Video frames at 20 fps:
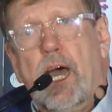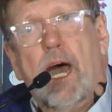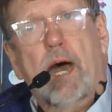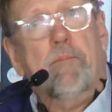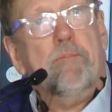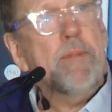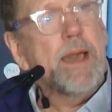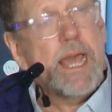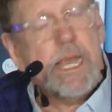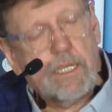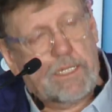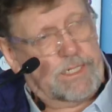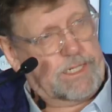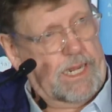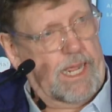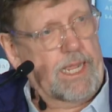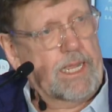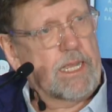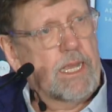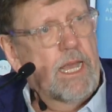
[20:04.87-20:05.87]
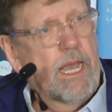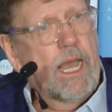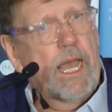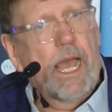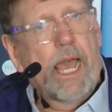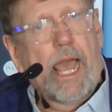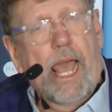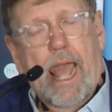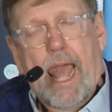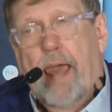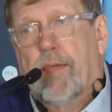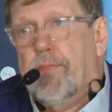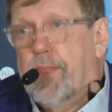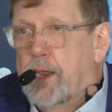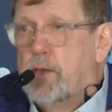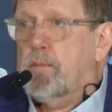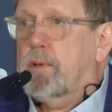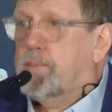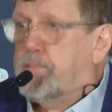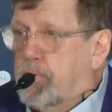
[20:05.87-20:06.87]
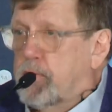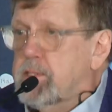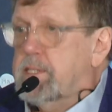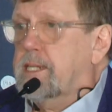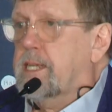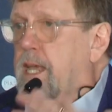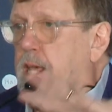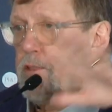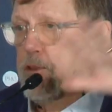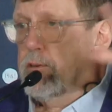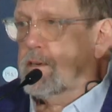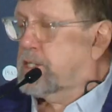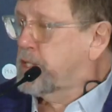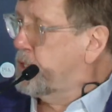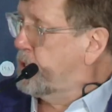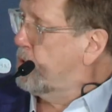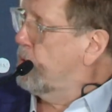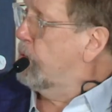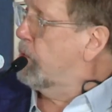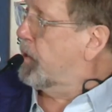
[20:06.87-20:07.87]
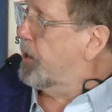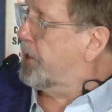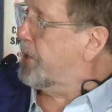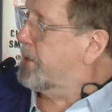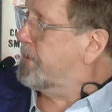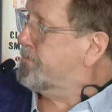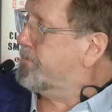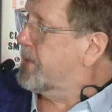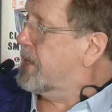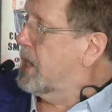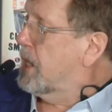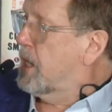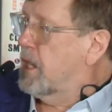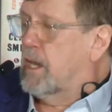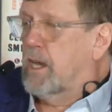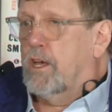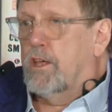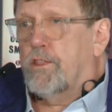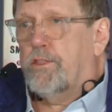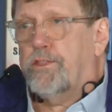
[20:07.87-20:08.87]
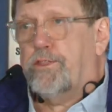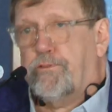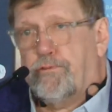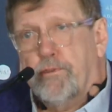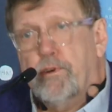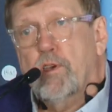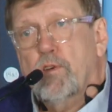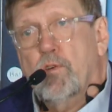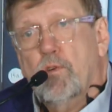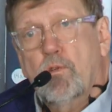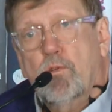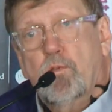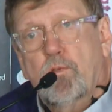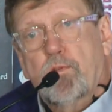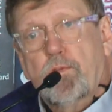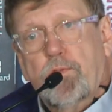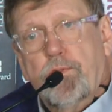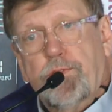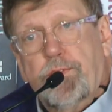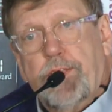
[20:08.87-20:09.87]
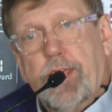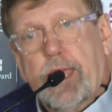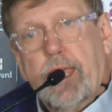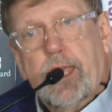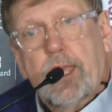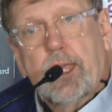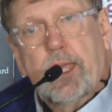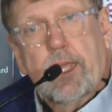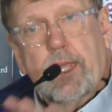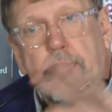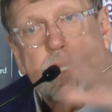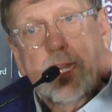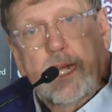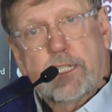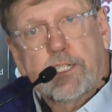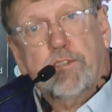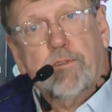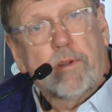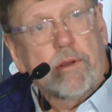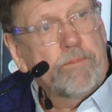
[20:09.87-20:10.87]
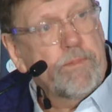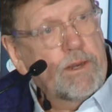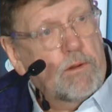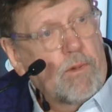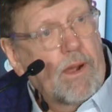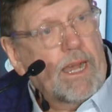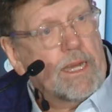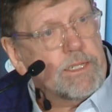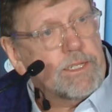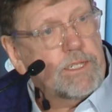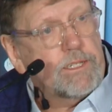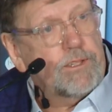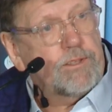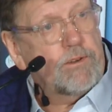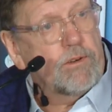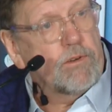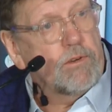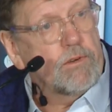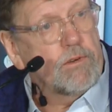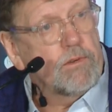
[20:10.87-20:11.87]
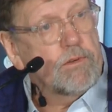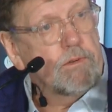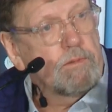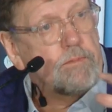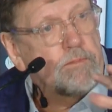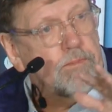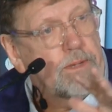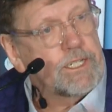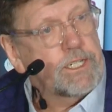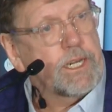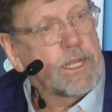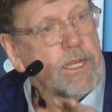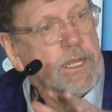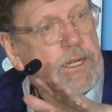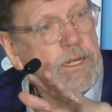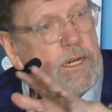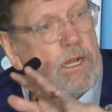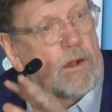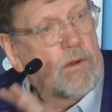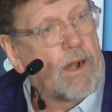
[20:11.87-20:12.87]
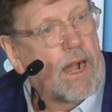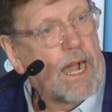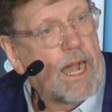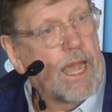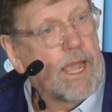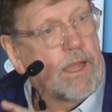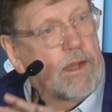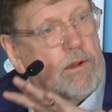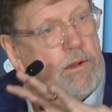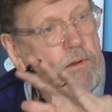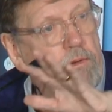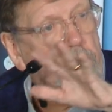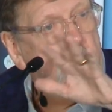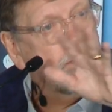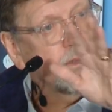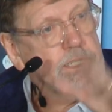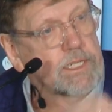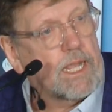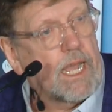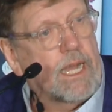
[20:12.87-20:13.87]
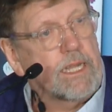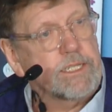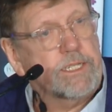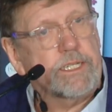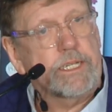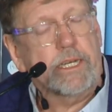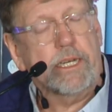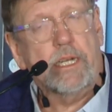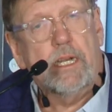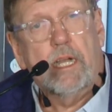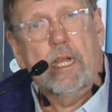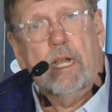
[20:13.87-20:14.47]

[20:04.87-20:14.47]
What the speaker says: amazing. And then we put together a tour through the industrial Midwest, through Michigan, Ohio, Wisconsin,